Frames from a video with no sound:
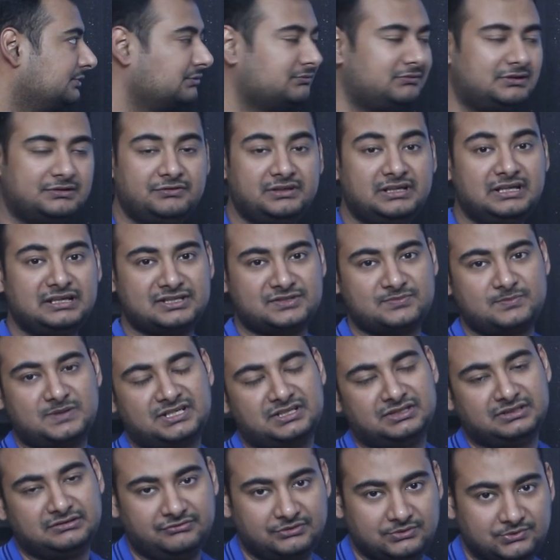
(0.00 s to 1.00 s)
So what we can
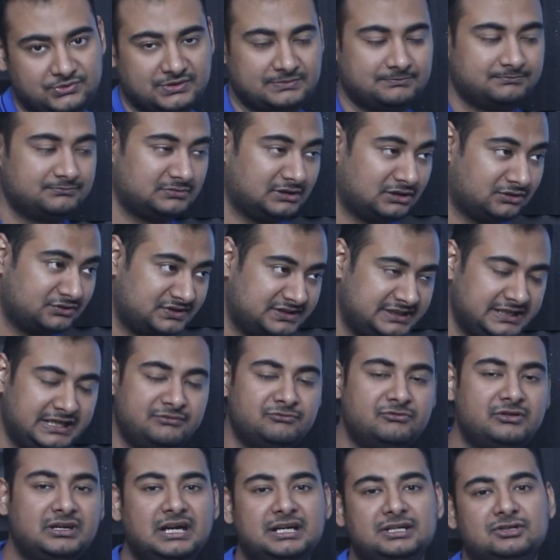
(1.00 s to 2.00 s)
expect in the future? Now,
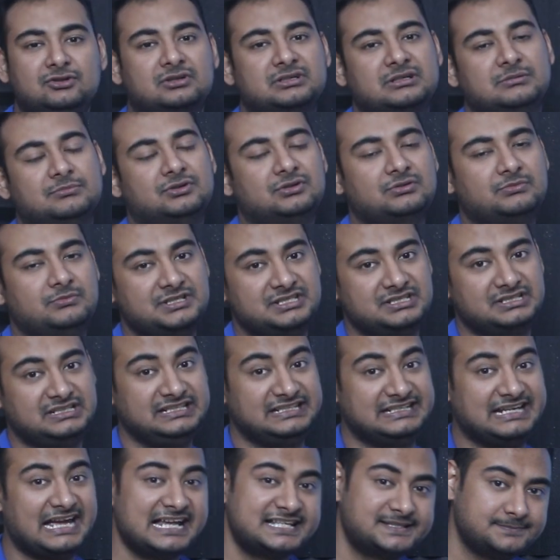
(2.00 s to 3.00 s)
same way I talked about
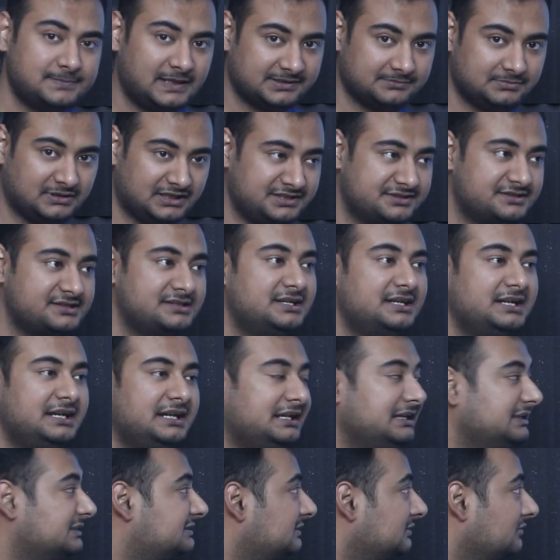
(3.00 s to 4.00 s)
basically gas pipelines,
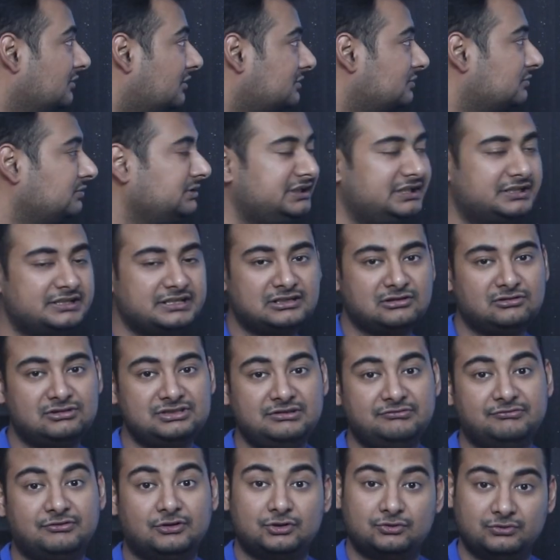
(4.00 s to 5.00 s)
it's not only a
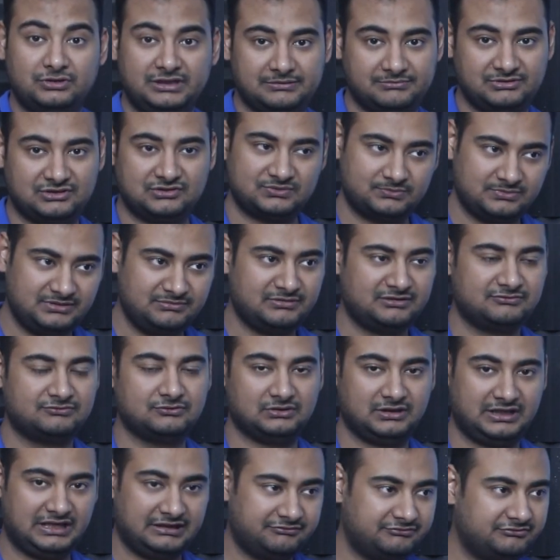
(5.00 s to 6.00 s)
technology for today because be
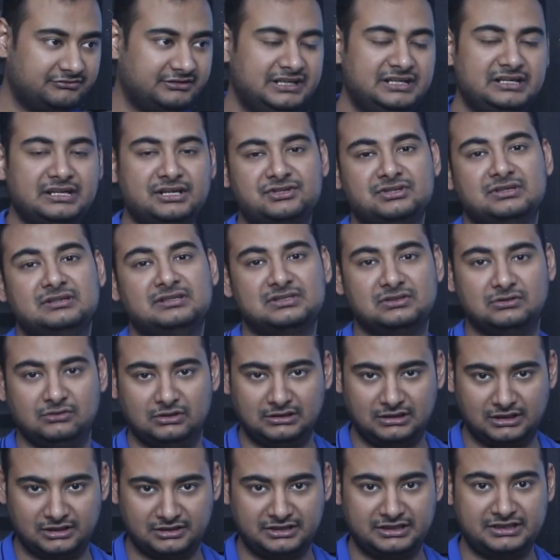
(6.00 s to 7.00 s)
mindful, every nation is
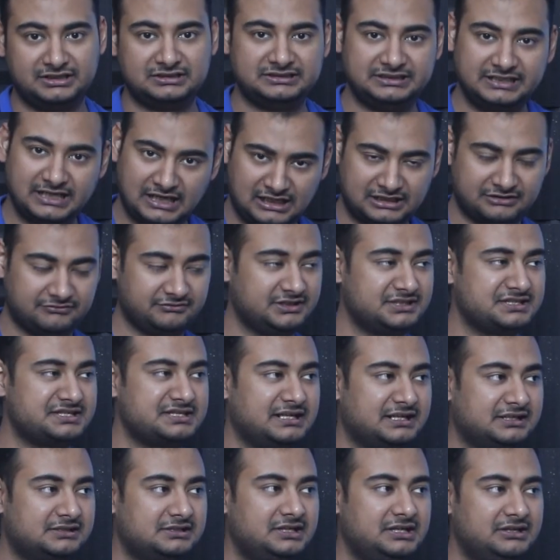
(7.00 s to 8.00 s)
learning the hard
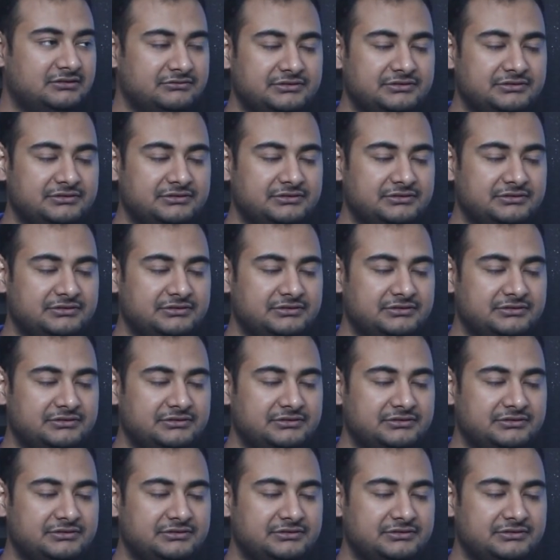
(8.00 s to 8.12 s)
ways that